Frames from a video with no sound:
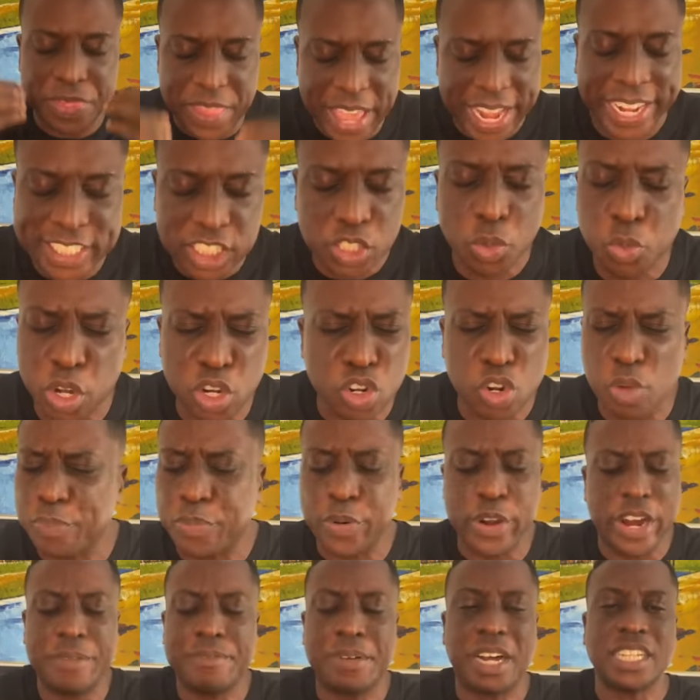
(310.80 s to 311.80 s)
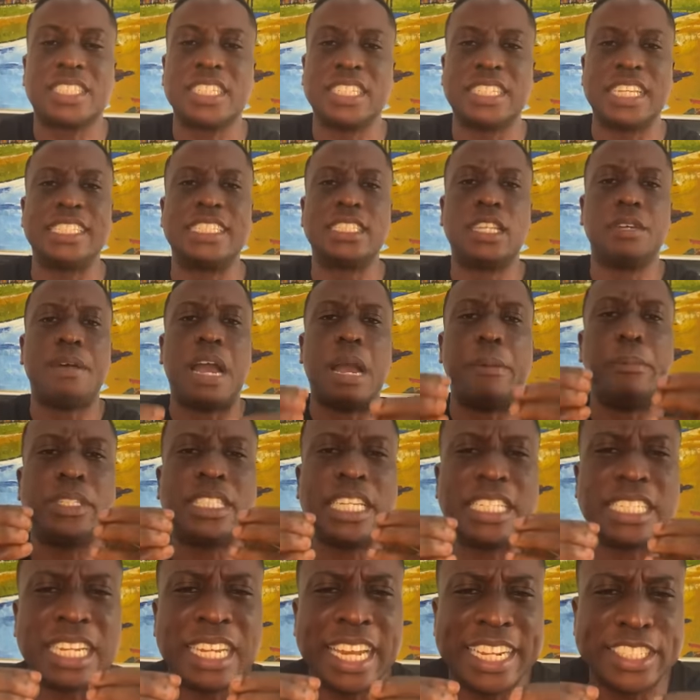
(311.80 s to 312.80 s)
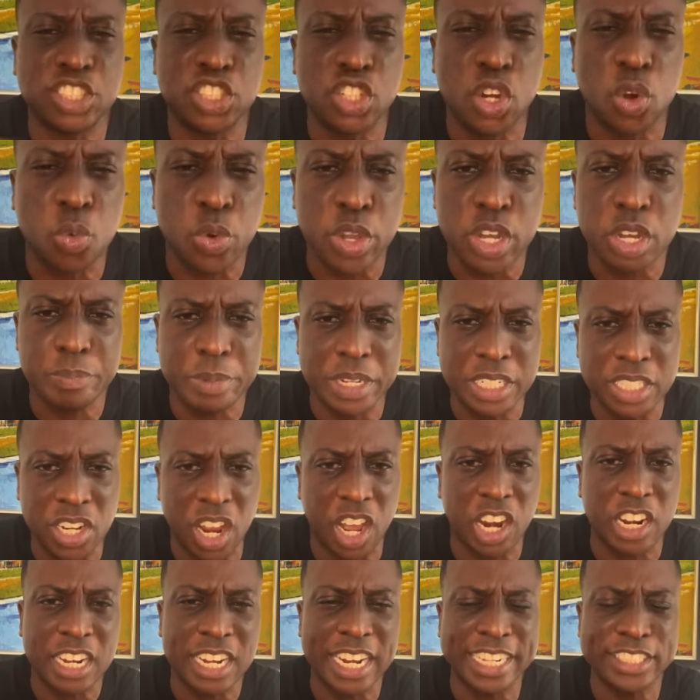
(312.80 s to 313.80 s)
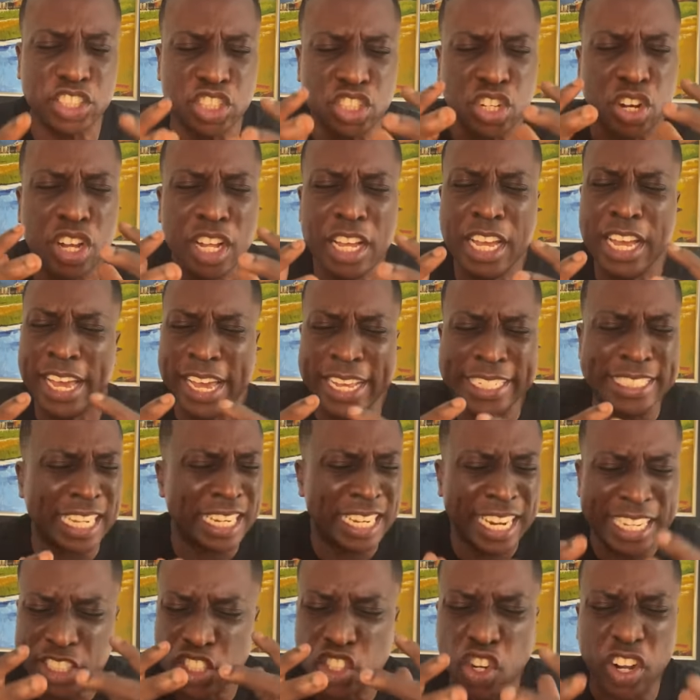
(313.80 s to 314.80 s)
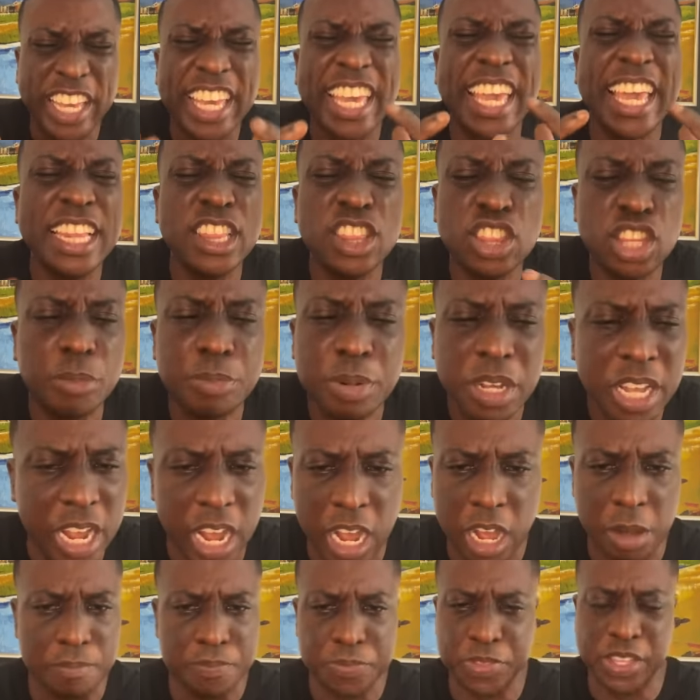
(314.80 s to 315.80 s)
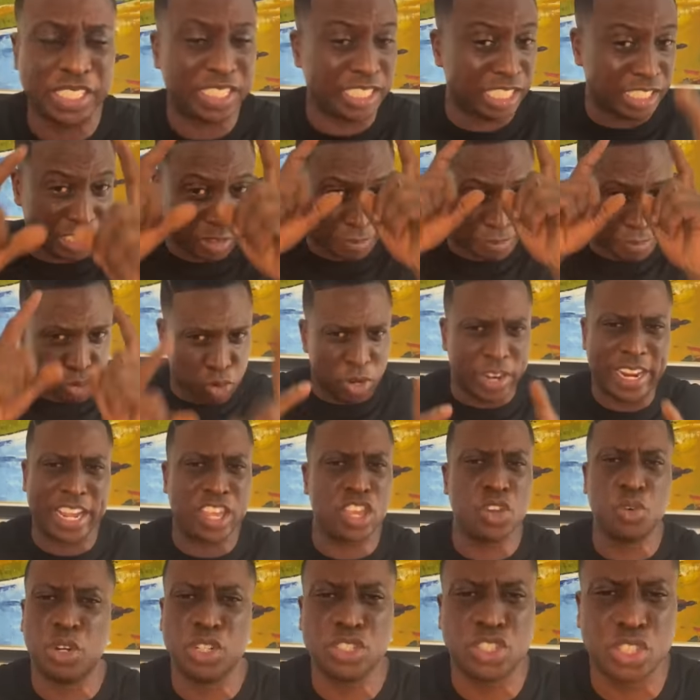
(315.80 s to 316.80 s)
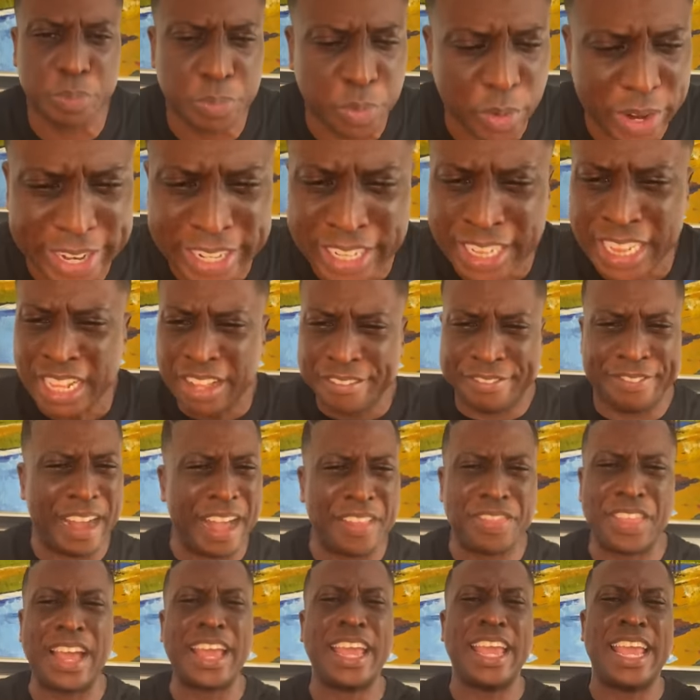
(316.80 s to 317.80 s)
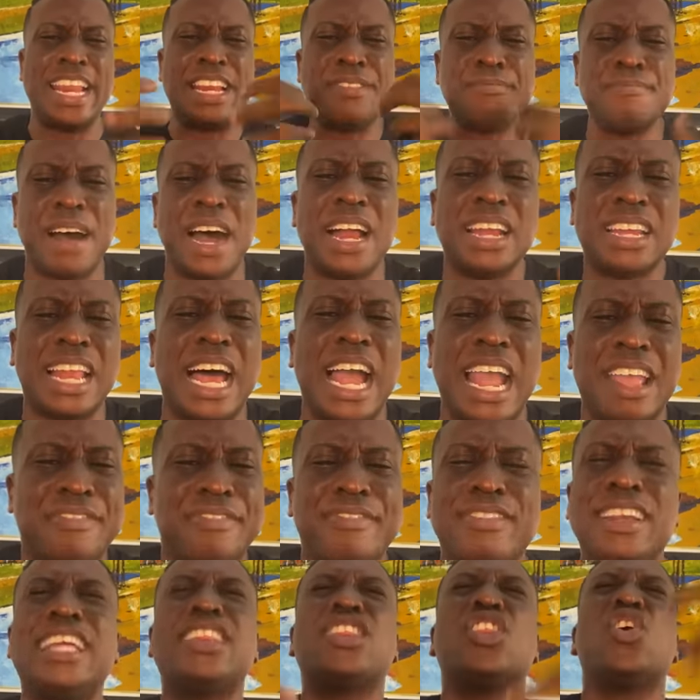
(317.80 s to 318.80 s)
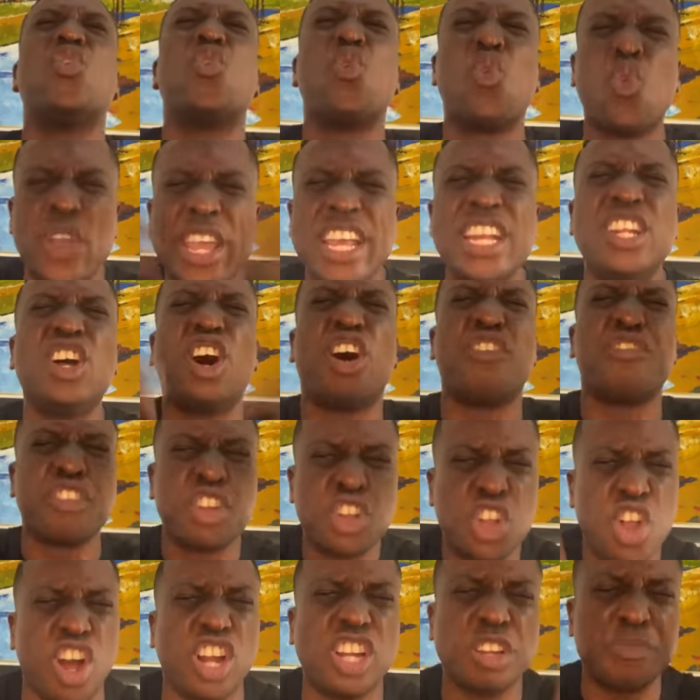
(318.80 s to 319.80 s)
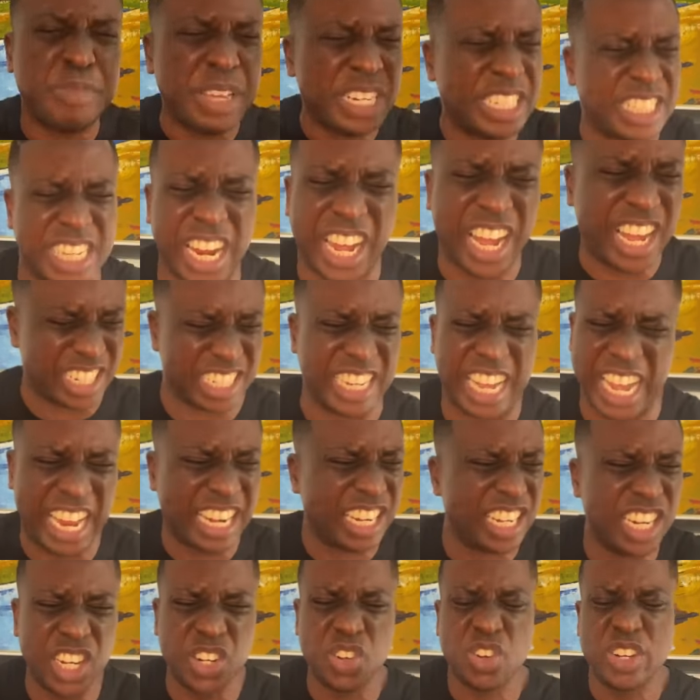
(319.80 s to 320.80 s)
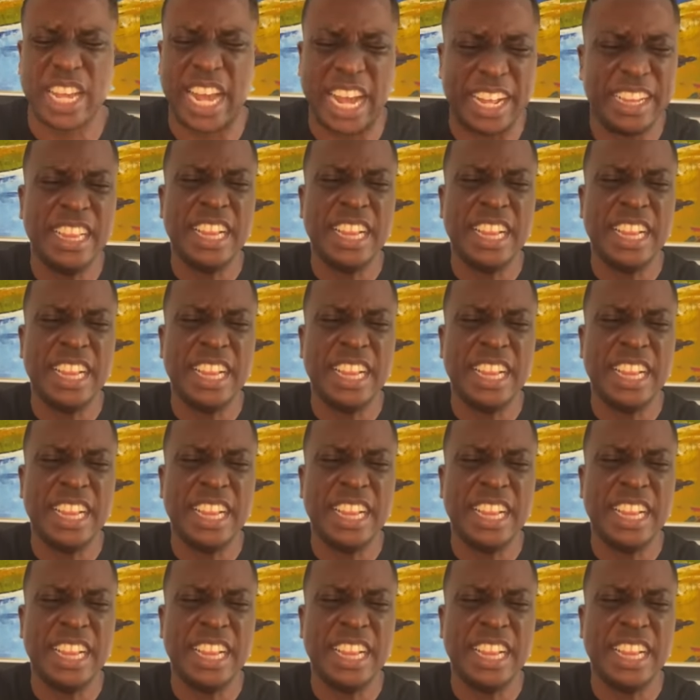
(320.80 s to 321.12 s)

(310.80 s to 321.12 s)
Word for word: The next word to pray about is this. The Bible says, let your will be done. Let your, it said, let your kingdom come. This is the prayer you want to pray. Father, in my life, let the will of God be done. Hallelujah.